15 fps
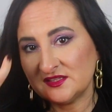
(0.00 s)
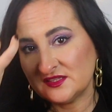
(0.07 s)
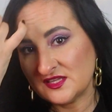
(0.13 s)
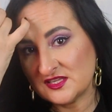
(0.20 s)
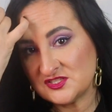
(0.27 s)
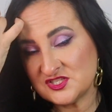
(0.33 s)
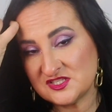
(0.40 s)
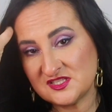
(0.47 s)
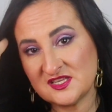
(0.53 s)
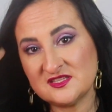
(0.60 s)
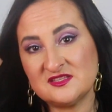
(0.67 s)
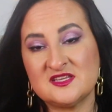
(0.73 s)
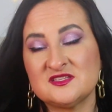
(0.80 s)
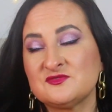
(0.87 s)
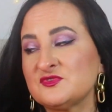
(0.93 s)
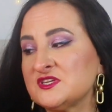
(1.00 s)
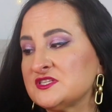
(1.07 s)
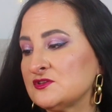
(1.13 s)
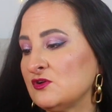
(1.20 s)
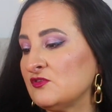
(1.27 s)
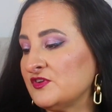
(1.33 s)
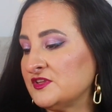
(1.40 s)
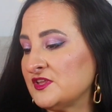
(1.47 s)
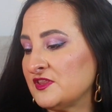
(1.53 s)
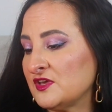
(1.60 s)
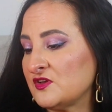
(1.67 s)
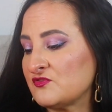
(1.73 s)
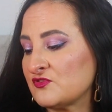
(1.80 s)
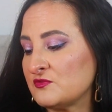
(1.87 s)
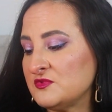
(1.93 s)
doesn't really solve
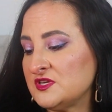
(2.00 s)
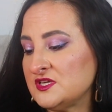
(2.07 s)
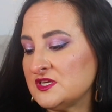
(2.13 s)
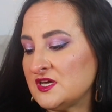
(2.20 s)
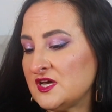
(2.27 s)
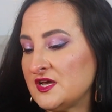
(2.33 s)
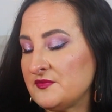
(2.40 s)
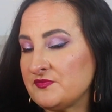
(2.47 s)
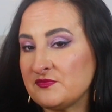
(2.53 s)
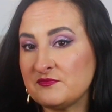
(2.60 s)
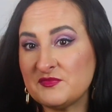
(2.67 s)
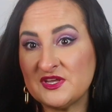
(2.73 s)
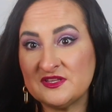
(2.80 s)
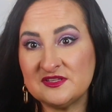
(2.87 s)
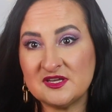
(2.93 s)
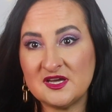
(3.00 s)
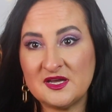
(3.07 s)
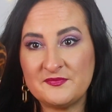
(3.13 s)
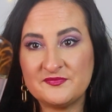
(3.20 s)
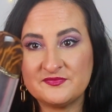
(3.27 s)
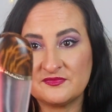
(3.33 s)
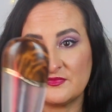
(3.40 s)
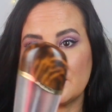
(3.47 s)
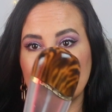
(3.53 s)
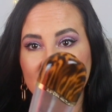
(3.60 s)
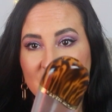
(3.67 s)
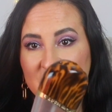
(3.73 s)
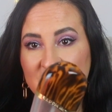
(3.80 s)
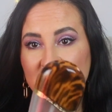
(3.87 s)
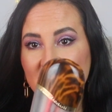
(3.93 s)
anything for me. Yeah,
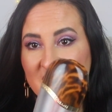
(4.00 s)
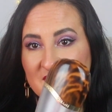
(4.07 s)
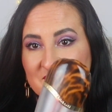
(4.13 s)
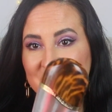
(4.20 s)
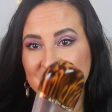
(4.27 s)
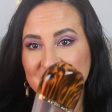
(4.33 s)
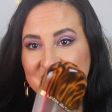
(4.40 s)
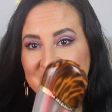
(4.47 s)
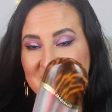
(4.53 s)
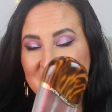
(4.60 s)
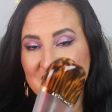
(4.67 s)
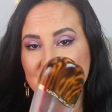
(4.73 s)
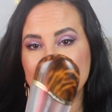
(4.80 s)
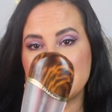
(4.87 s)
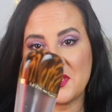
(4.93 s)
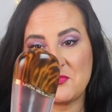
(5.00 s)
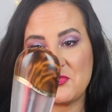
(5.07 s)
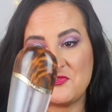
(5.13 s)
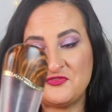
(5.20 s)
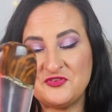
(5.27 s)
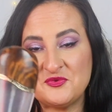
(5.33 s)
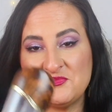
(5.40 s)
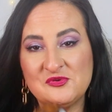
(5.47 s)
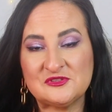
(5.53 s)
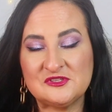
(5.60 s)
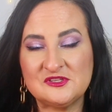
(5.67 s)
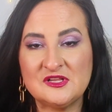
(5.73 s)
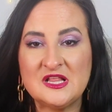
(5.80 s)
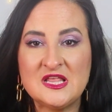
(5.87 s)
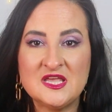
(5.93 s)
it looks like a perfume
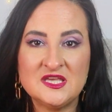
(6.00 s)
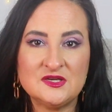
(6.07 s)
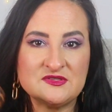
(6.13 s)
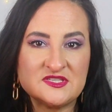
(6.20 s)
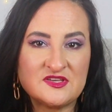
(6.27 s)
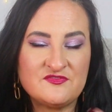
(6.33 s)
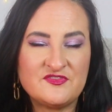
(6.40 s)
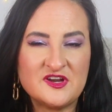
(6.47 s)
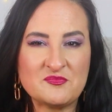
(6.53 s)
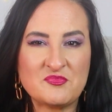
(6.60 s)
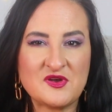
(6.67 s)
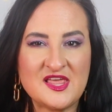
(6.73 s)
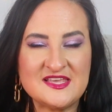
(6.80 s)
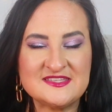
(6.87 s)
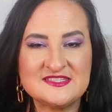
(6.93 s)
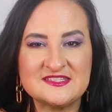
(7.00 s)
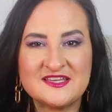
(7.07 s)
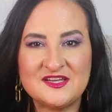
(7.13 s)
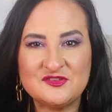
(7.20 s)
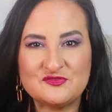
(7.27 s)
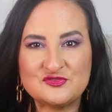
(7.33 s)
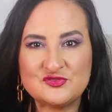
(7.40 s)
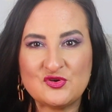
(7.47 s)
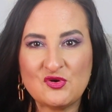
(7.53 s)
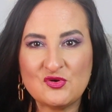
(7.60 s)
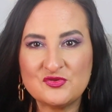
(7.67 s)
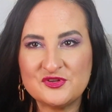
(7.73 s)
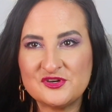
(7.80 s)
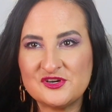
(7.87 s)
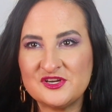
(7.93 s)
bottle. It was like a very pleasant kind of
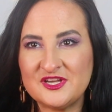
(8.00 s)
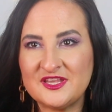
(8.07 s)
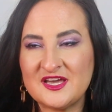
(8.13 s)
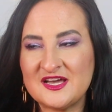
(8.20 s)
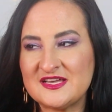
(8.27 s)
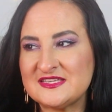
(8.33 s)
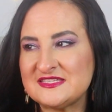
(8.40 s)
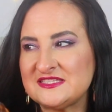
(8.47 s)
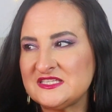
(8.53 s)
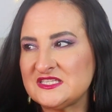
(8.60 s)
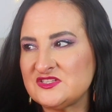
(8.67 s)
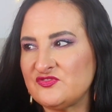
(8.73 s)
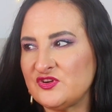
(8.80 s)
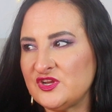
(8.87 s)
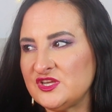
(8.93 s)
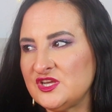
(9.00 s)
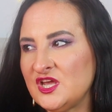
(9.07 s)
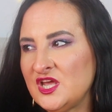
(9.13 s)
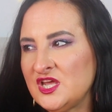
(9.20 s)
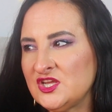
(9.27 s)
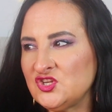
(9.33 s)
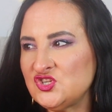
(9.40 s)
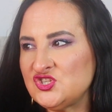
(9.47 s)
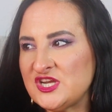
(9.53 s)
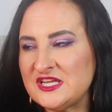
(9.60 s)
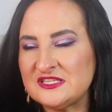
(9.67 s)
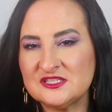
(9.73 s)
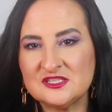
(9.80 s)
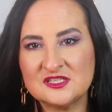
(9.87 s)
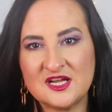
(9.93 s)
toner. It has this very
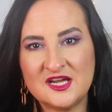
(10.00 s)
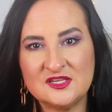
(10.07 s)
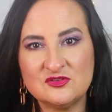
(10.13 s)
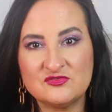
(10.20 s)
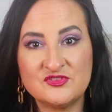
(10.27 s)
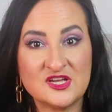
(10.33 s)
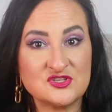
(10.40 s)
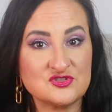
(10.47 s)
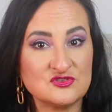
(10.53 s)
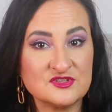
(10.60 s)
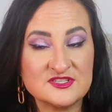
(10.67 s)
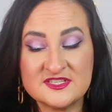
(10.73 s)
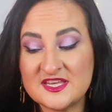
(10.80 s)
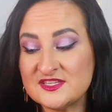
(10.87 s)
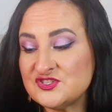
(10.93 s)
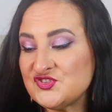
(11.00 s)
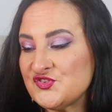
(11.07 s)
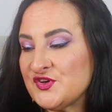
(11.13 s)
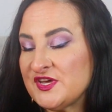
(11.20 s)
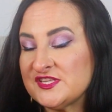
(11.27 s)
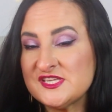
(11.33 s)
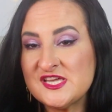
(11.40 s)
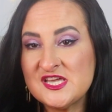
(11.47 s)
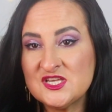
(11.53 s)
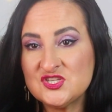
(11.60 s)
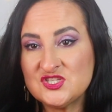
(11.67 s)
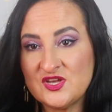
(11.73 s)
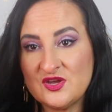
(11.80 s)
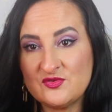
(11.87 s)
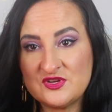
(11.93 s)
gentle kind of natural scent to it,
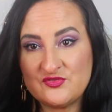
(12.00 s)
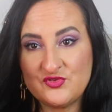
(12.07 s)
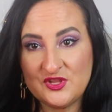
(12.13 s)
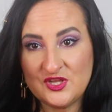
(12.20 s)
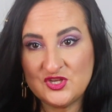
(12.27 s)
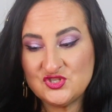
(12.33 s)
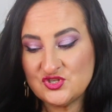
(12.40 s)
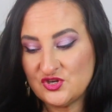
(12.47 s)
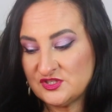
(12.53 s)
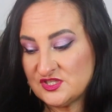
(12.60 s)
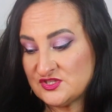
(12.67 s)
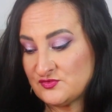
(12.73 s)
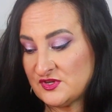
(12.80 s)
so I really enjoy this